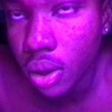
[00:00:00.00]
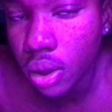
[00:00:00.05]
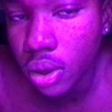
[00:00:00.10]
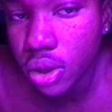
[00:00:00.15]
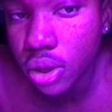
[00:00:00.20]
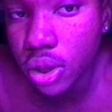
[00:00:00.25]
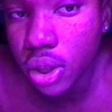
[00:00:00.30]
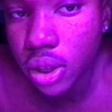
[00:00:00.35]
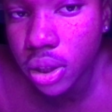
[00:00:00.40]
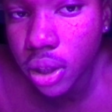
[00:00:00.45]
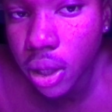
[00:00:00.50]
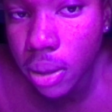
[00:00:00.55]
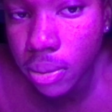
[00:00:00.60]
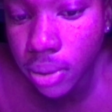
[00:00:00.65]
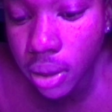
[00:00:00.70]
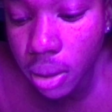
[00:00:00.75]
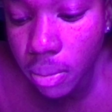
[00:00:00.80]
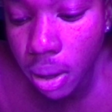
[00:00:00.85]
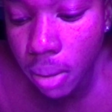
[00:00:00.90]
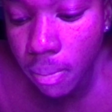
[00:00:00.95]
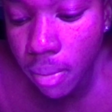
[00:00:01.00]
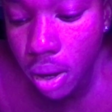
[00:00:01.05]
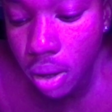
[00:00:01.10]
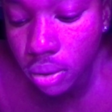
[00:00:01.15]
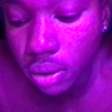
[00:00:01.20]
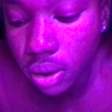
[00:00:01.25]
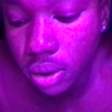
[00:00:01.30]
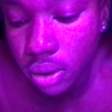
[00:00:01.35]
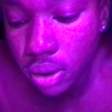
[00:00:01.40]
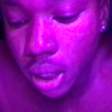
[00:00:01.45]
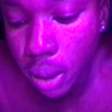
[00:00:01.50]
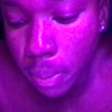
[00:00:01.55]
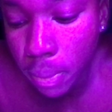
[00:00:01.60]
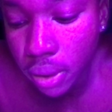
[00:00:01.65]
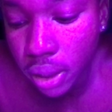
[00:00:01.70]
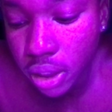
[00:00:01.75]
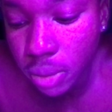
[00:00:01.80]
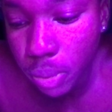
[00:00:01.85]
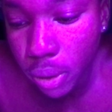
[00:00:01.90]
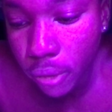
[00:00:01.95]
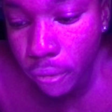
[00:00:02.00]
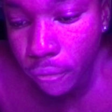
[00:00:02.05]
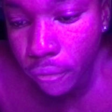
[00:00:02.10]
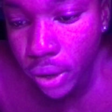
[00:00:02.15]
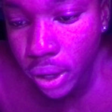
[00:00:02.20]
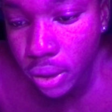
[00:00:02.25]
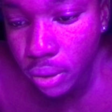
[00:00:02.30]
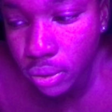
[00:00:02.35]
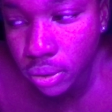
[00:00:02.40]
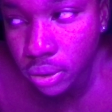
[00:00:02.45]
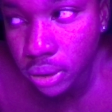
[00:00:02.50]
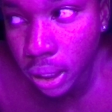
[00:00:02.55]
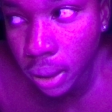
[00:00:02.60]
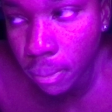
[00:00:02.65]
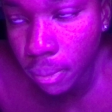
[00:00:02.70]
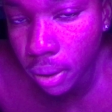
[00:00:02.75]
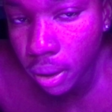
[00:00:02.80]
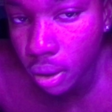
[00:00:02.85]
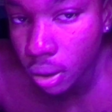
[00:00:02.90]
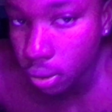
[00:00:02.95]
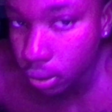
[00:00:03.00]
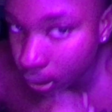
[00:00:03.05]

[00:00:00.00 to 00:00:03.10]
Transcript: Just because it comes out of my mouth does not mean that's my final statement,